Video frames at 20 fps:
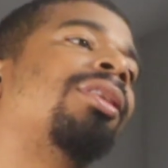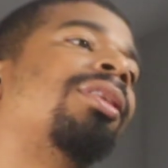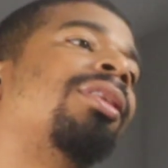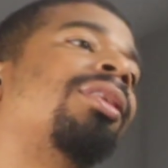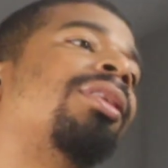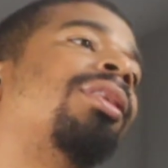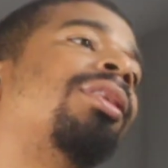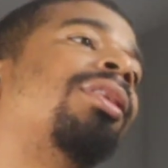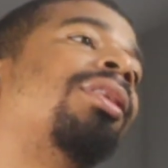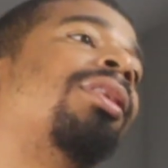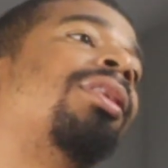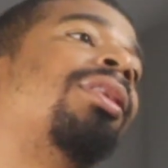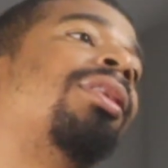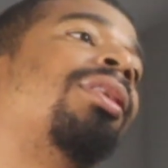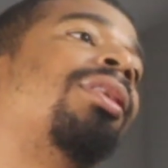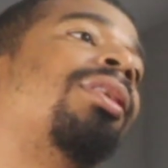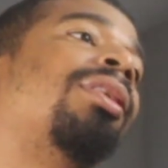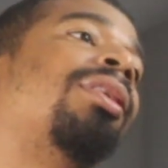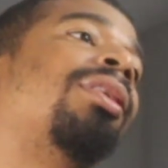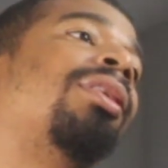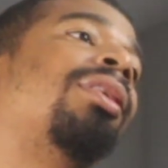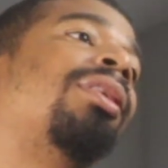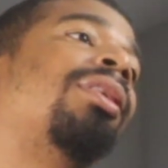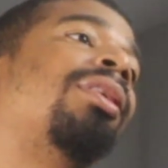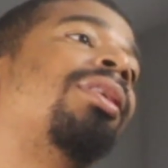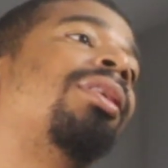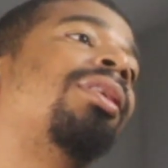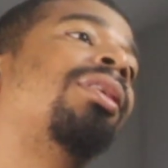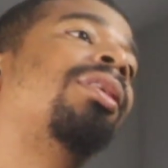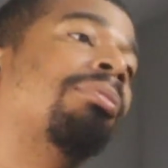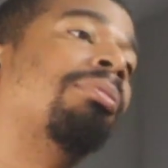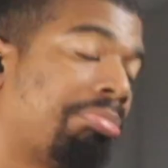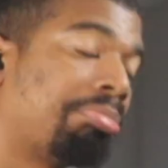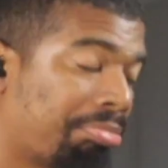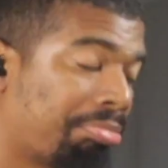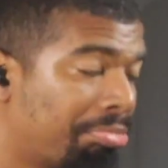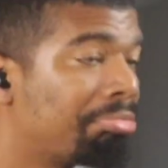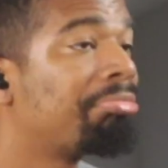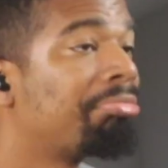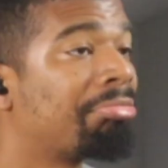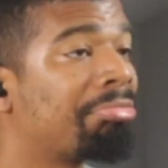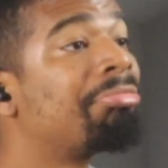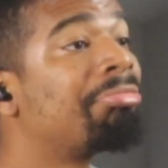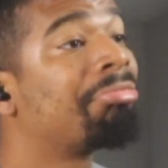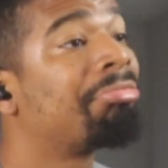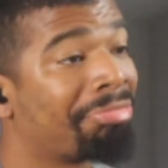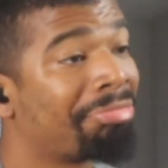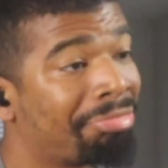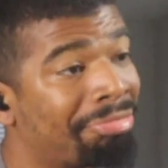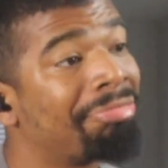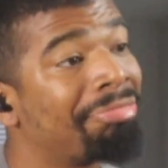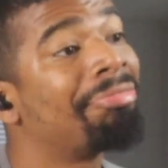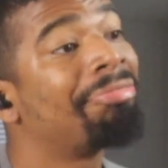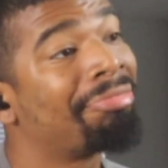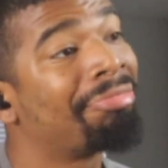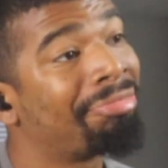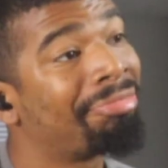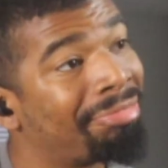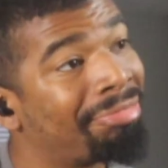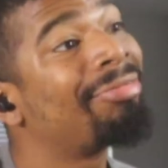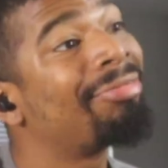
Yes, it is. Yeah. Yes, it is the land of opportunity.